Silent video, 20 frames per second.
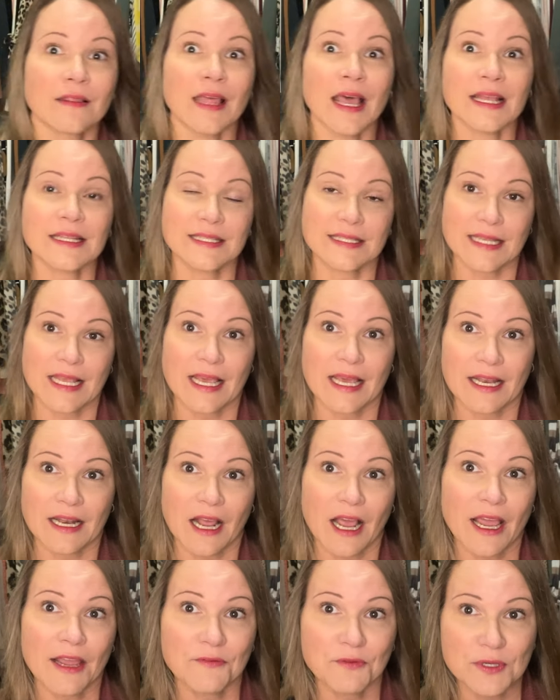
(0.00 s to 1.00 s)
That said,
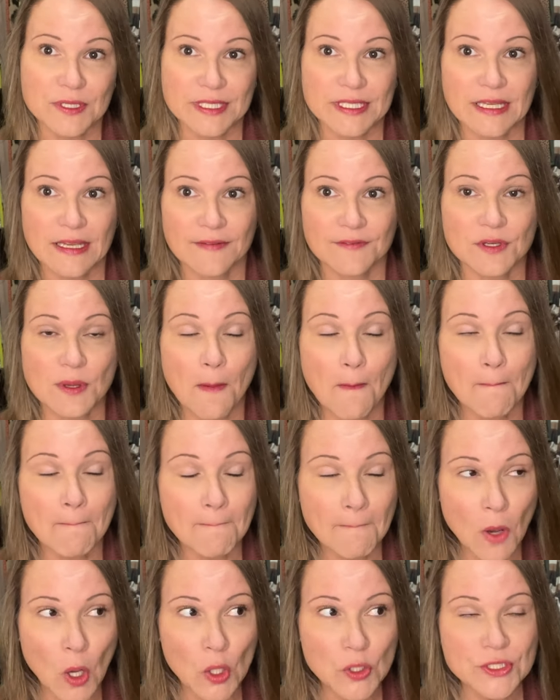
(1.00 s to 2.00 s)
I've received
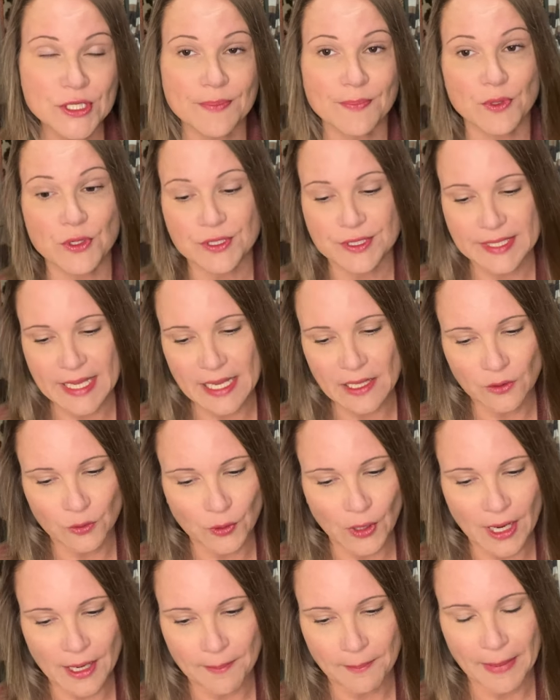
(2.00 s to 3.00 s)
multiple St.
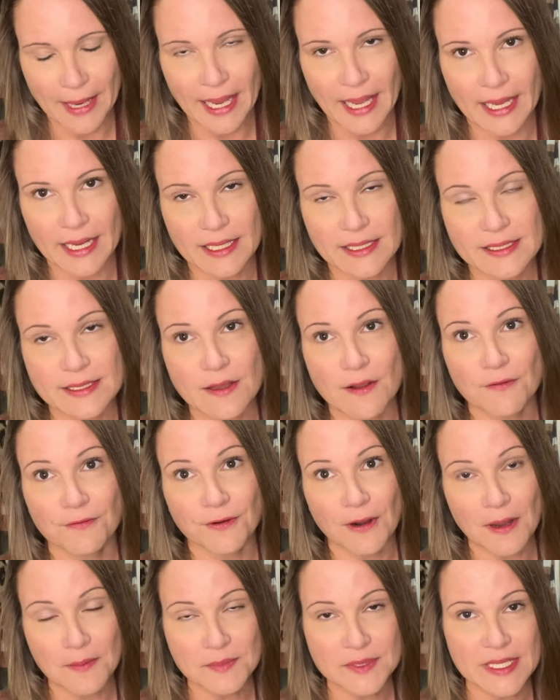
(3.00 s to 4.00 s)
Laurent bags
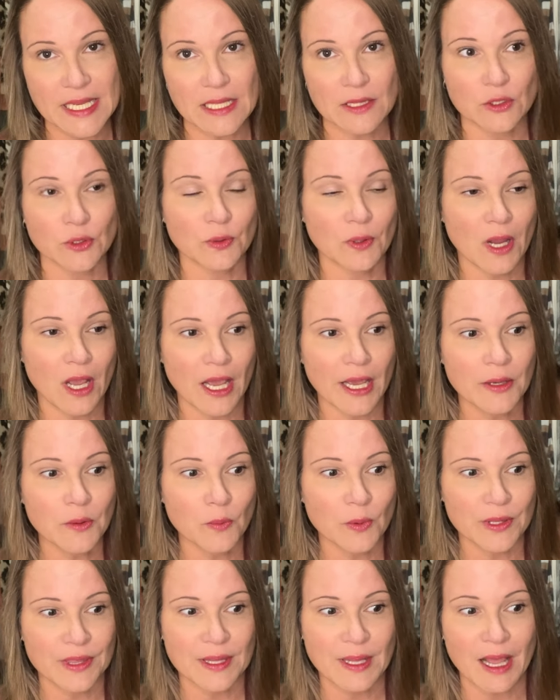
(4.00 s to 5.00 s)
from St. Laurent
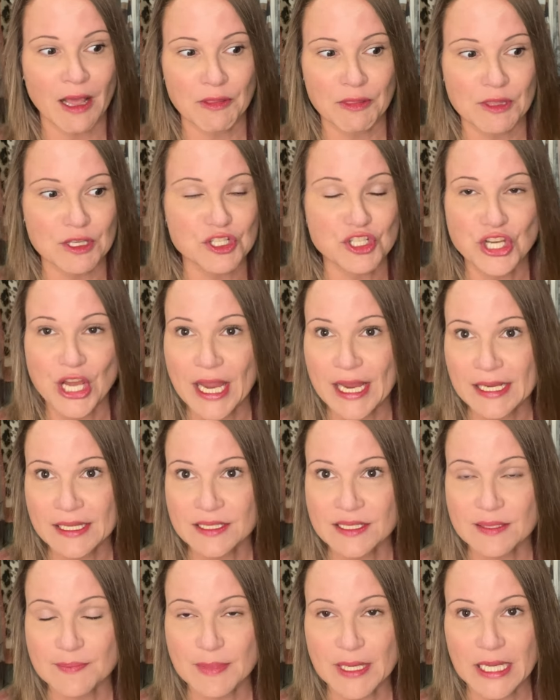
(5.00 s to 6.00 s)
without the
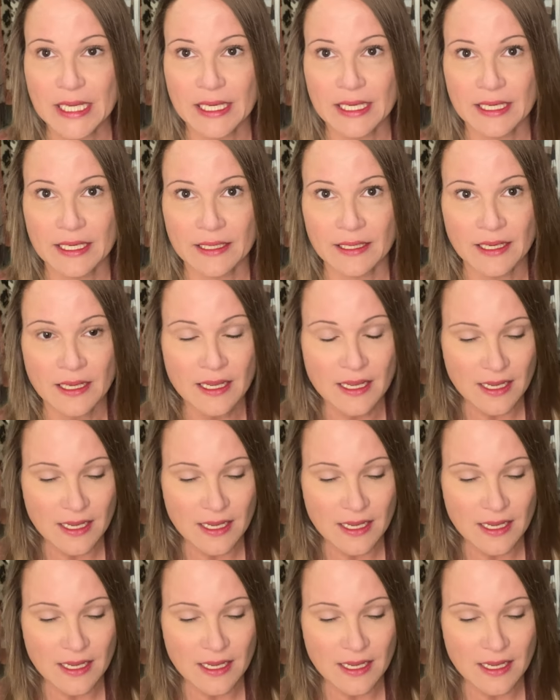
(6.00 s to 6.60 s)
chains being